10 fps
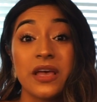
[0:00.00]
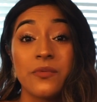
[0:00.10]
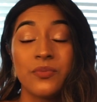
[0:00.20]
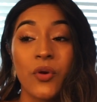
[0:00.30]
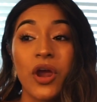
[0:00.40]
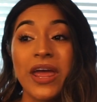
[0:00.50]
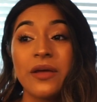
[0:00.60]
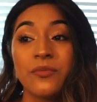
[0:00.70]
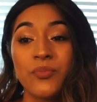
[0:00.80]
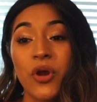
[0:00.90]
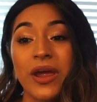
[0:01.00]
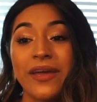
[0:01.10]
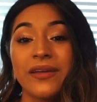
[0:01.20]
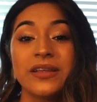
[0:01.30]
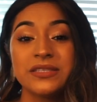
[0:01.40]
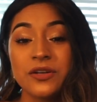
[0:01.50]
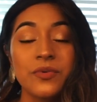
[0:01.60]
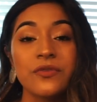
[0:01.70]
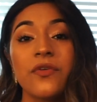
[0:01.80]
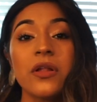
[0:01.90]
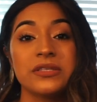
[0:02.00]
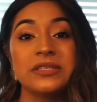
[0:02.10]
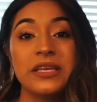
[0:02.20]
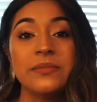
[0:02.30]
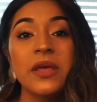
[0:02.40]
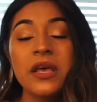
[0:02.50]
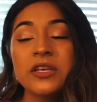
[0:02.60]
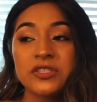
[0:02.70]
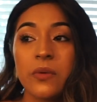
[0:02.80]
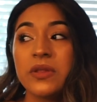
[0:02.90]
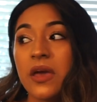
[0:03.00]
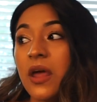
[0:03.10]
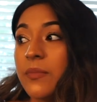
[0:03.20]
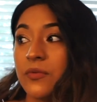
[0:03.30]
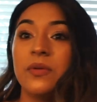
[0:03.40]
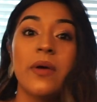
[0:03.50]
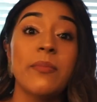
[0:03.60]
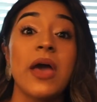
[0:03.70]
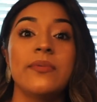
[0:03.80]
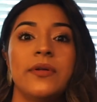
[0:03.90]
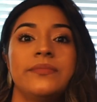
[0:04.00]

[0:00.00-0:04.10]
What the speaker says: I would pray and pray and I still wouldn't fall asleep. So I would get up and read my Bible.